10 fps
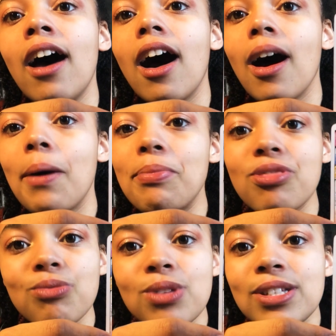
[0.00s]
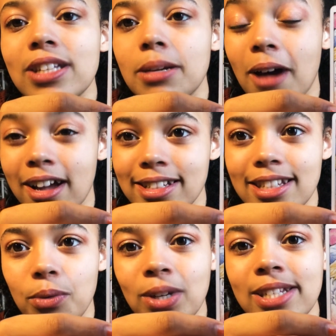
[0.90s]
through the same eyes
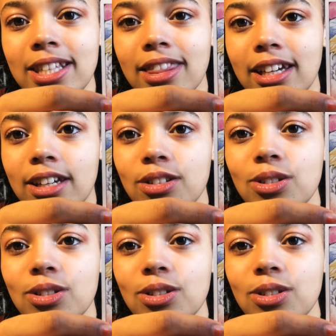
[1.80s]
that we see things.